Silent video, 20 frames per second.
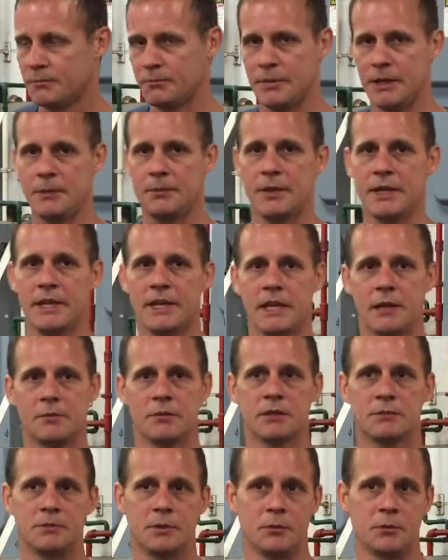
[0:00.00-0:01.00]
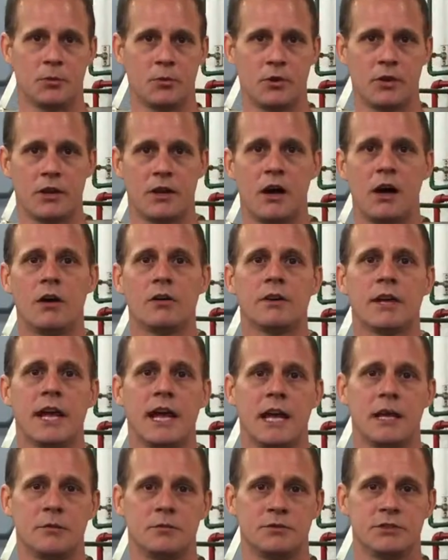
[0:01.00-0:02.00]
PPE must be worn at all
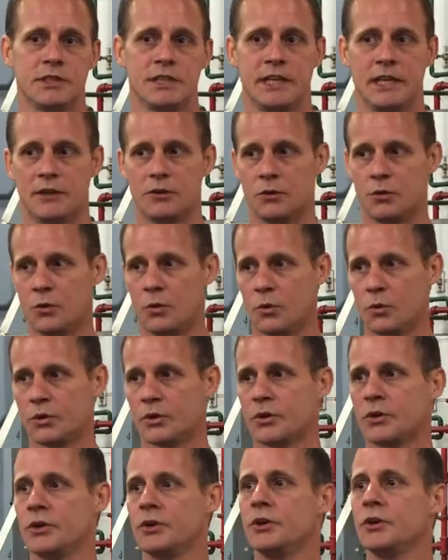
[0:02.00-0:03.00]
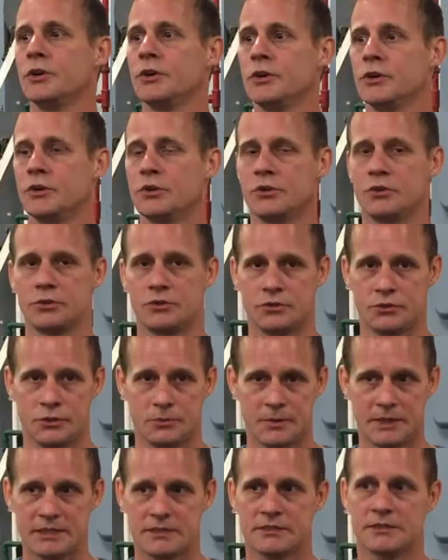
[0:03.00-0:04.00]
times in order to
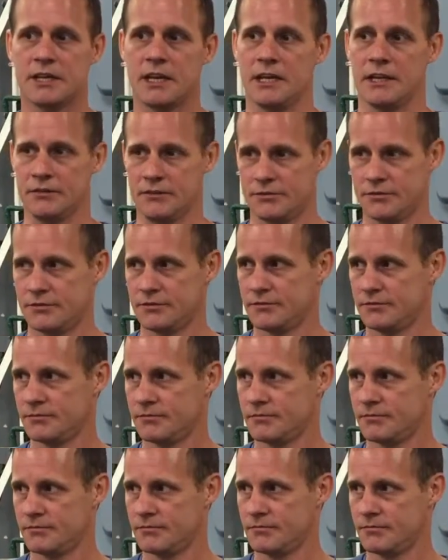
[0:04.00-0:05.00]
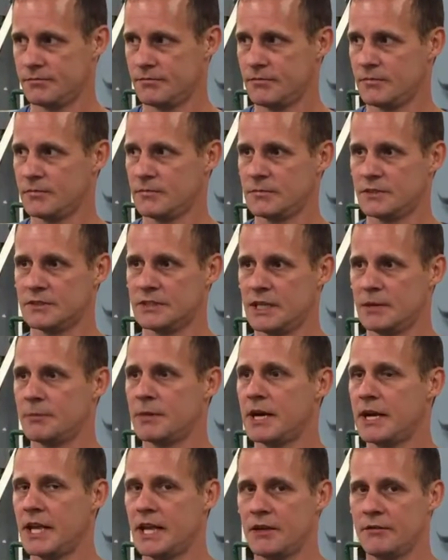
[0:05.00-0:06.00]
be safe. Does
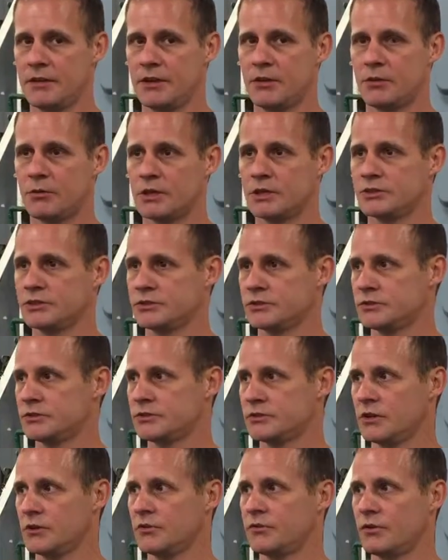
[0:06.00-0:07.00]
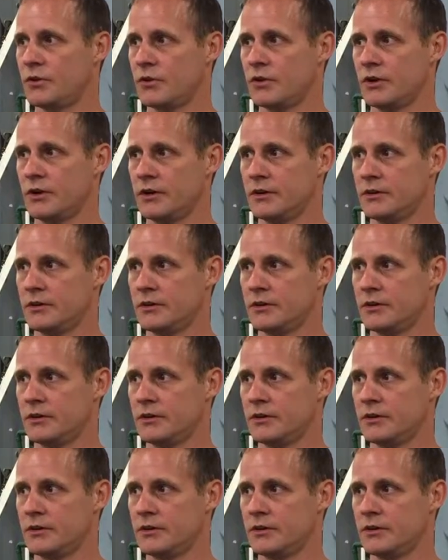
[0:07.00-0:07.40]
anybody have any questions so far?